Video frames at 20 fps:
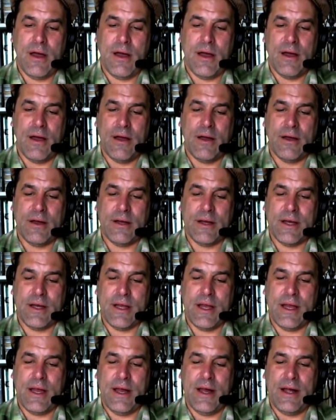
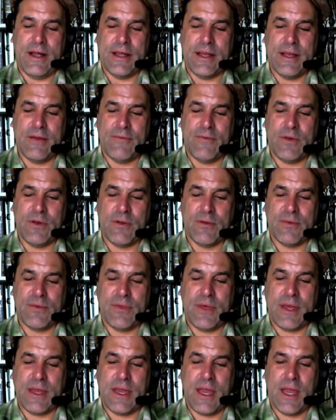And if you're
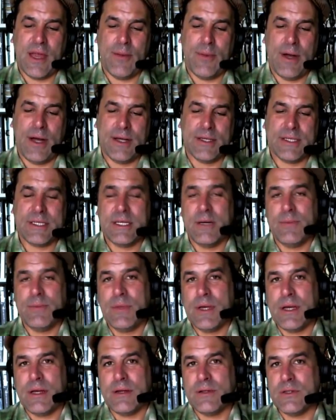thinking about
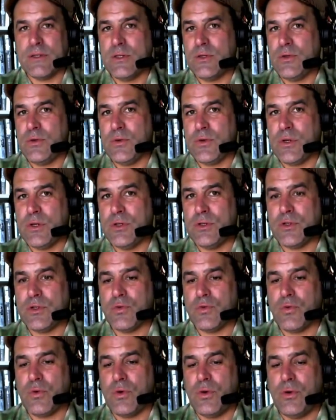something to
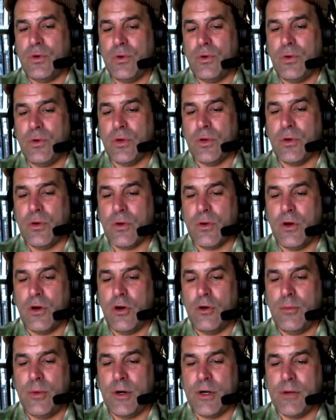control your
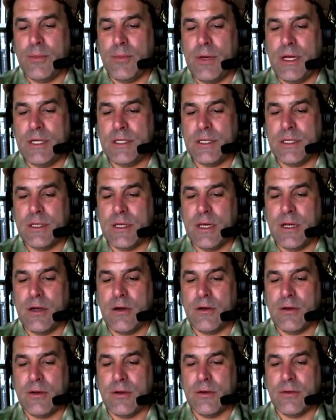home automation
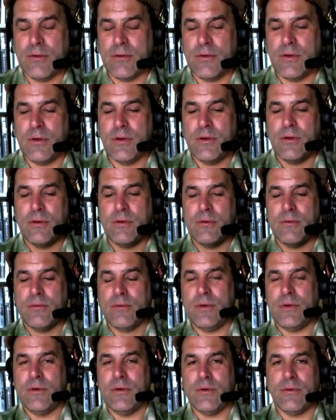gear, your
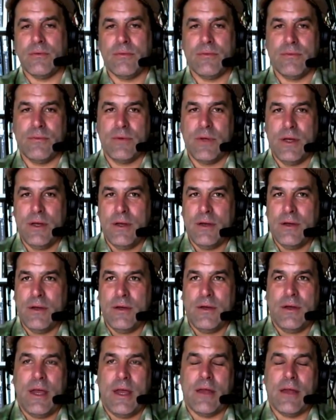
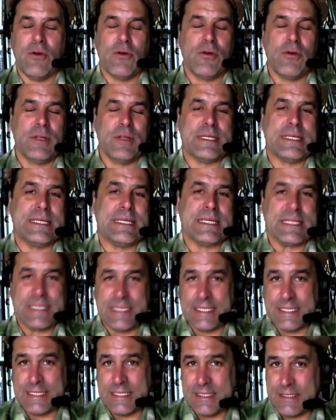a Google
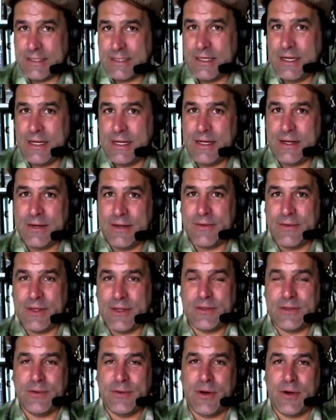Assistant
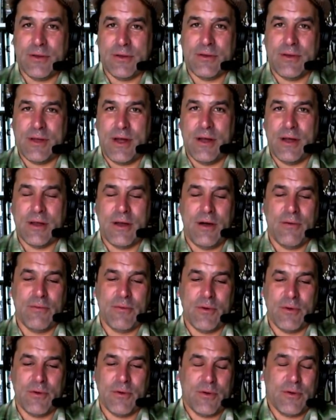that you aren't
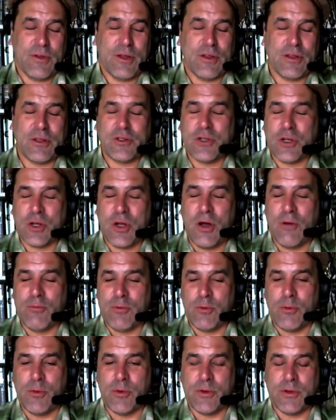uncomfortable or that you're
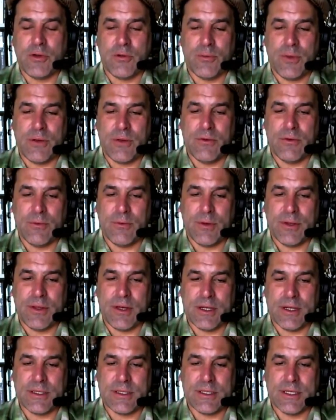comfortable with in your bedroom, I
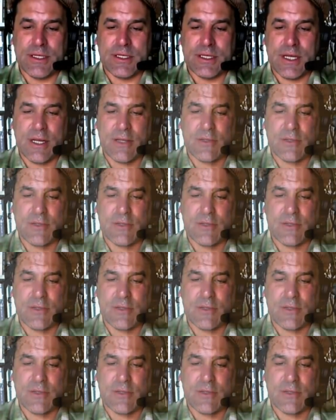think it's